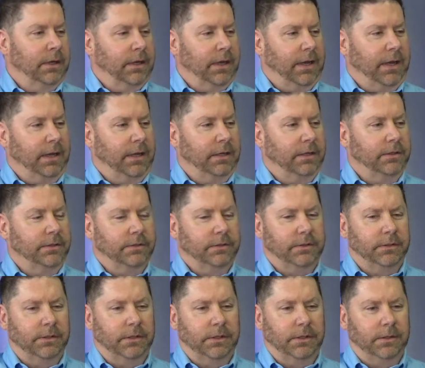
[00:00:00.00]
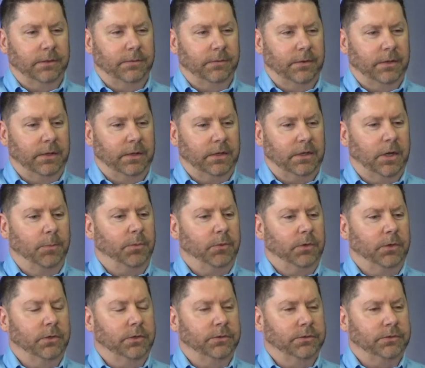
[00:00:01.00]
And then a couple
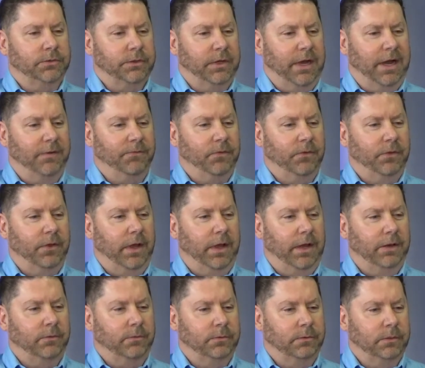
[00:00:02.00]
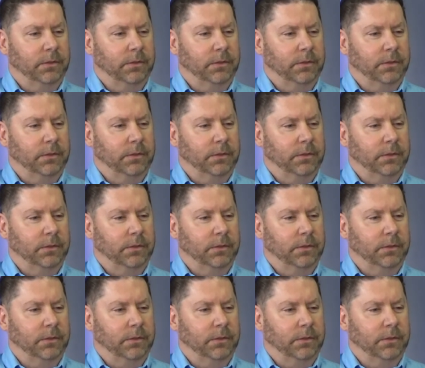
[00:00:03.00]
years after that,